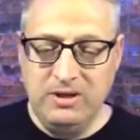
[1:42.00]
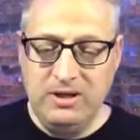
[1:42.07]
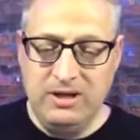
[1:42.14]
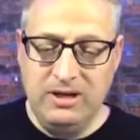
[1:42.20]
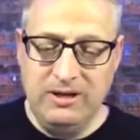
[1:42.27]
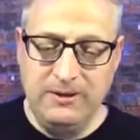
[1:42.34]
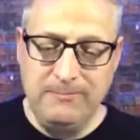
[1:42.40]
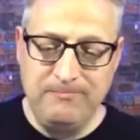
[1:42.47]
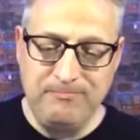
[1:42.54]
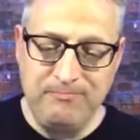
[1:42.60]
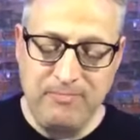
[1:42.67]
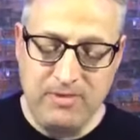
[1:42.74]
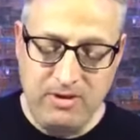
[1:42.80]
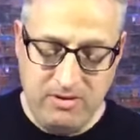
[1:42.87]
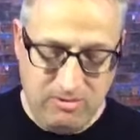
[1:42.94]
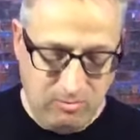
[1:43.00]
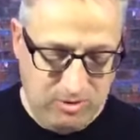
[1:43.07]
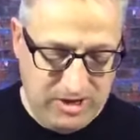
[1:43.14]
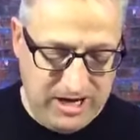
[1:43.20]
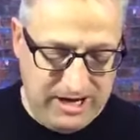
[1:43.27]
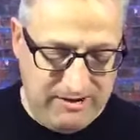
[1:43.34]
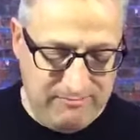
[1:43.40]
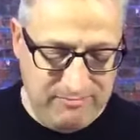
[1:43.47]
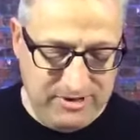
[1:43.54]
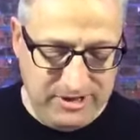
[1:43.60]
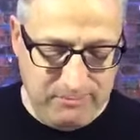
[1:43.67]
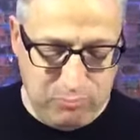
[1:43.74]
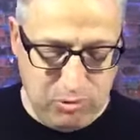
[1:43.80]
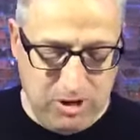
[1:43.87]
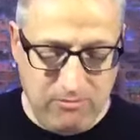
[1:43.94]
Um, we have many
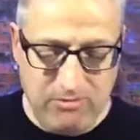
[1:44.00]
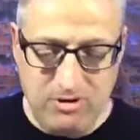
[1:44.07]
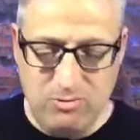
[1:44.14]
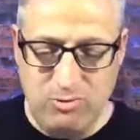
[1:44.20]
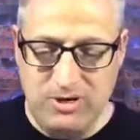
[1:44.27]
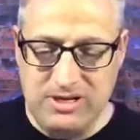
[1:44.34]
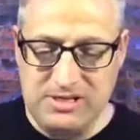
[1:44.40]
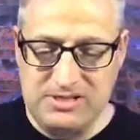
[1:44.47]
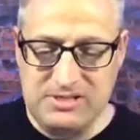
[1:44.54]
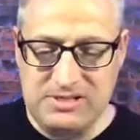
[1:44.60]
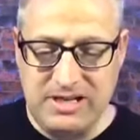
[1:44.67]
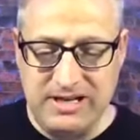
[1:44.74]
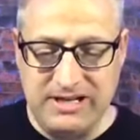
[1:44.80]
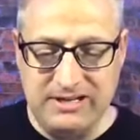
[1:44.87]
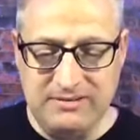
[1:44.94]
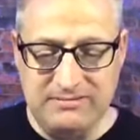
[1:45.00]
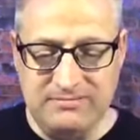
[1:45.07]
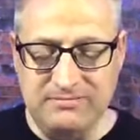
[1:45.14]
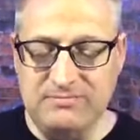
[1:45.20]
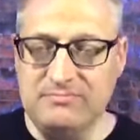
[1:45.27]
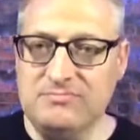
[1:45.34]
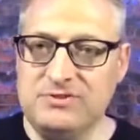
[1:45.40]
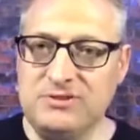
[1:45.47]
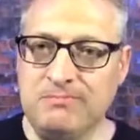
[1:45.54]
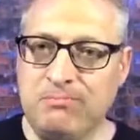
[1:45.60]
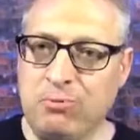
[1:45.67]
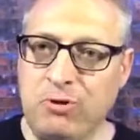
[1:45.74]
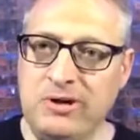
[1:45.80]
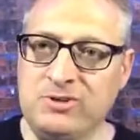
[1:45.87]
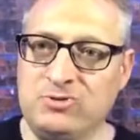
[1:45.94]
prayer requests and some
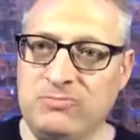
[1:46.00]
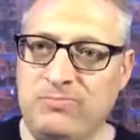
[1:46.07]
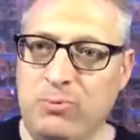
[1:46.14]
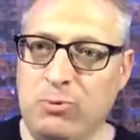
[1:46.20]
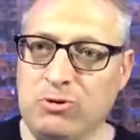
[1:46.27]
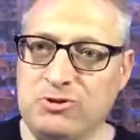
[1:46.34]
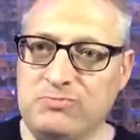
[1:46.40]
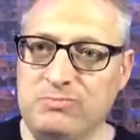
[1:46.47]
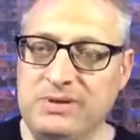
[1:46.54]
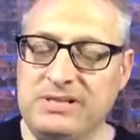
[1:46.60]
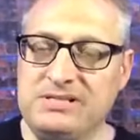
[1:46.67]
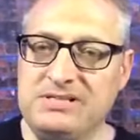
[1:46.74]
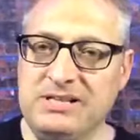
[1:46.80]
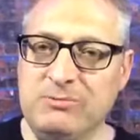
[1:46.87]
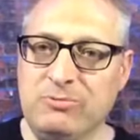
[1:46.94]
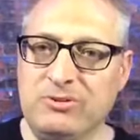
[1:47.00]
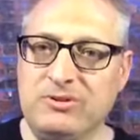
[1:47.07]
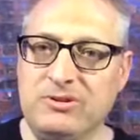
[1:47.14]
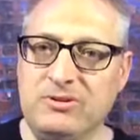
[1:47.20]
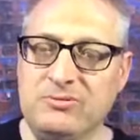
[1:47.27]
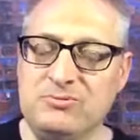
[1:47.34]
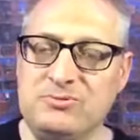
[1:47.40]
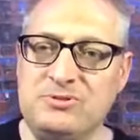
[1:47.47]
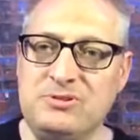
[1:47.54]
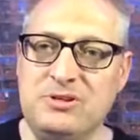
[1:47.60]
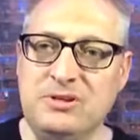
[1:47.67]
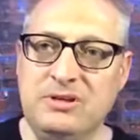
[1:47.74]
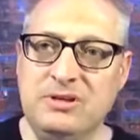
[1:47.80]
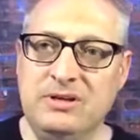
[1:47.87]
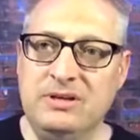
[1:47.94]
praise reports mixed in with those.
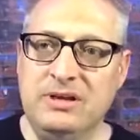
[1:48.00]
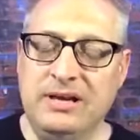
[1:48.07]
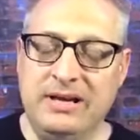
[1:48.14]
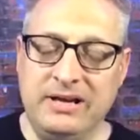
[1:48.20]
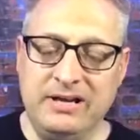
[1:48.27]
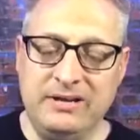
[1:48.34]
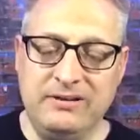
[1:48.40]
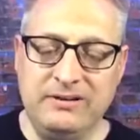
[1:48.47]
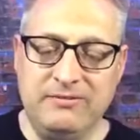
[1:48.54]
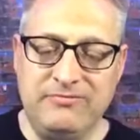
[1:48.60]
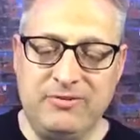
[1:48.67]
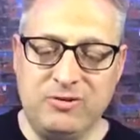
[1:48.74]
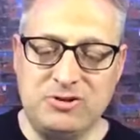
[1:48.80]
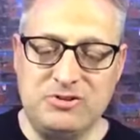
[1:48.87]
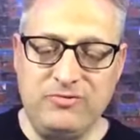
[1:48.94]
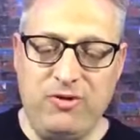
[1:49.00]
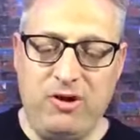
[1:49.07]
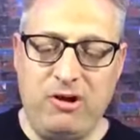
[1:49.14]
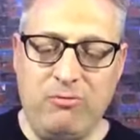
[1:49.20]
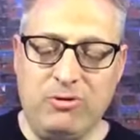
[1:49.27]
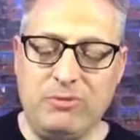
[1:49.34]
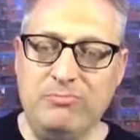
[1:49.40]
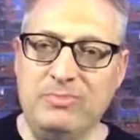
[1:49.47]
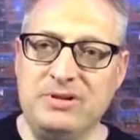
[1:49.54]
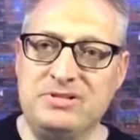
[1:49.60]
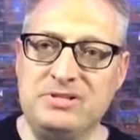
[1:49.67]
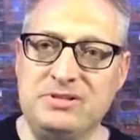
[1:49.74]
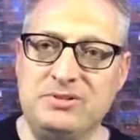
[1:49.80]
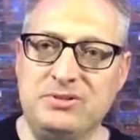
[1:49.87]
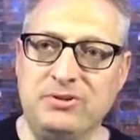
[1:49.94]
And uh, first of all, I want to
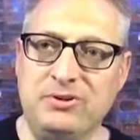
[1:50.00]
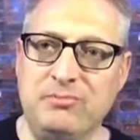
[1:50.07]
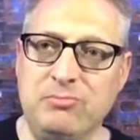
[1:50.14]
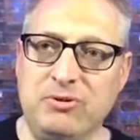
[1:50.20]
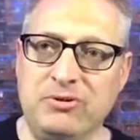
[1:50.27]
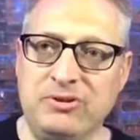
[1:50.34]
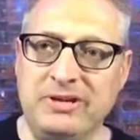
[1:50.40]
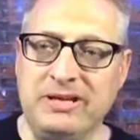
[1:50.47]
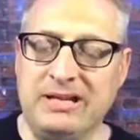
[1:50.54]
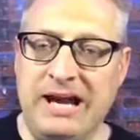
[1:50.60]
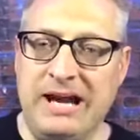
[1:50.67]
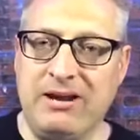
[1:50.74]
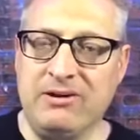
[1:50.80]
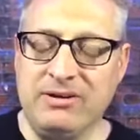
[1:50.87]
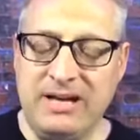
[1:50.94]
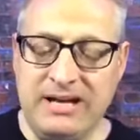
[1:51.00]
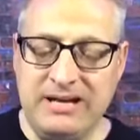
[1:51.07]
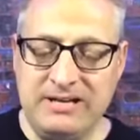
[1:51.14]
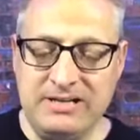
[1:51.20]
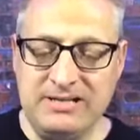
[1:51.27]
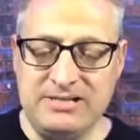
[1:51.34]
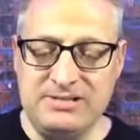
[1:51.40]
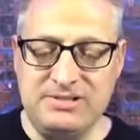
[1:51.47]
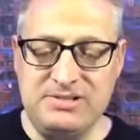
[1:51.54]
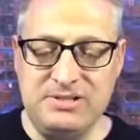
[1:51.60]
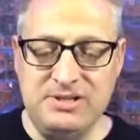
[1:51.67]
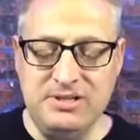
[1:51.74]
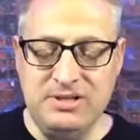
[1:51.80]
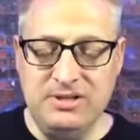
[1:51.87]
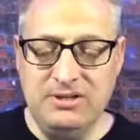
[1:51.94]
mention to you Brother Eli Hernandez,
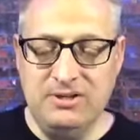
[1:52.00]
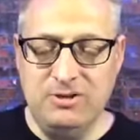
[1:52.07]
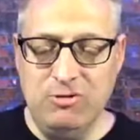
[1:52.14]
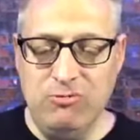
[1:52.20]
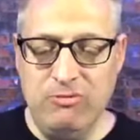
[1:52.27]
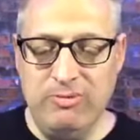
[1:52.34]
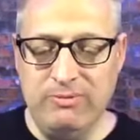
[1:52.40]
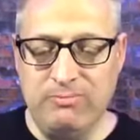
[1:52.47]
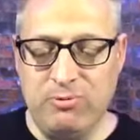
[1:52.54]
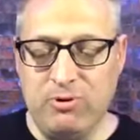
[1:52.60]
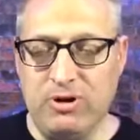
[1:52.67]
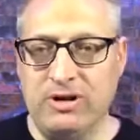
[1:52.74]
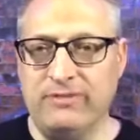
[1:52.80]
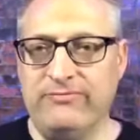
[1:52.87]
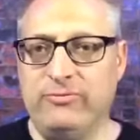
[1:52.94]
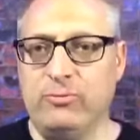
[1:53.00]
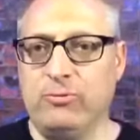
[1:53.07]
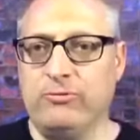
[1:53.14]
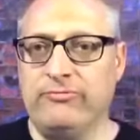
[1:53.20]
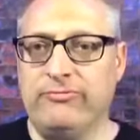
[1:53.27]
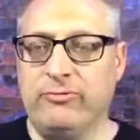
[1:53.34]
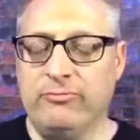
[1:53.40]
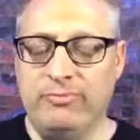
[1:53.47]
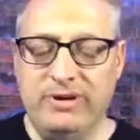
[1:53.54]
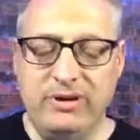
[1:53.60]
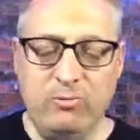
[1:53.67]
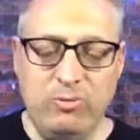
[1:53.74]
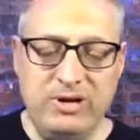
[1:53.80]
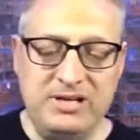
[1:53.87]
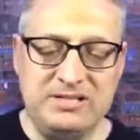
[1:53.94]
who we've been praying for for many
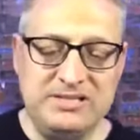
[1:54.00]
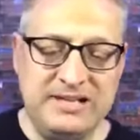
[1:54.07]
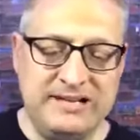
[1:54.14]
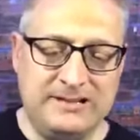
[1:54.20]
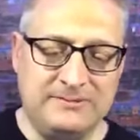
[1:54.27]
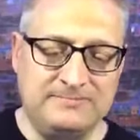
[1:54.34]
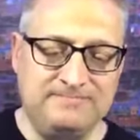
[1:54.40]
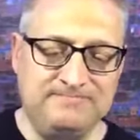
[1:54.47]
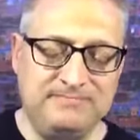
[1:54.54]
weeks now.